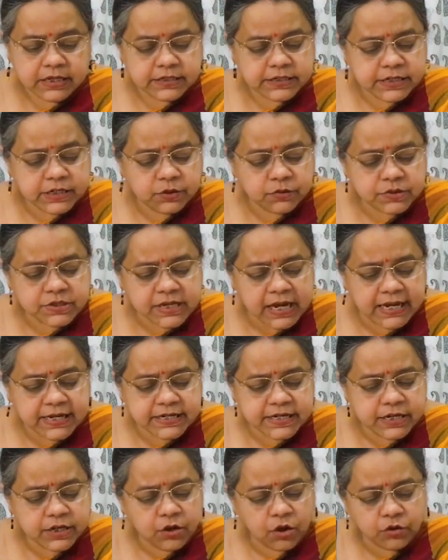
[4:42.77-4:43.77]
Did you
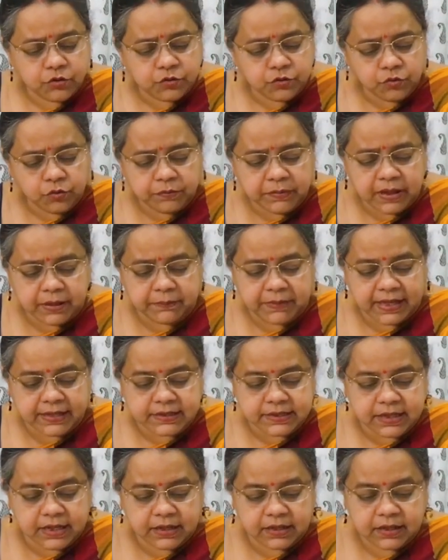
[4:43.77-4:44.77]
tidy your room,
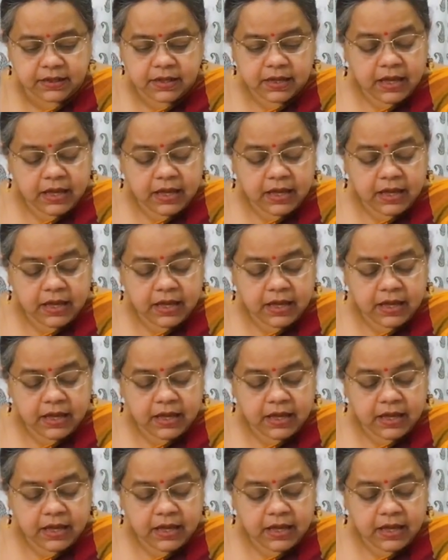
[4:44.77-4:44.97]
Amanda?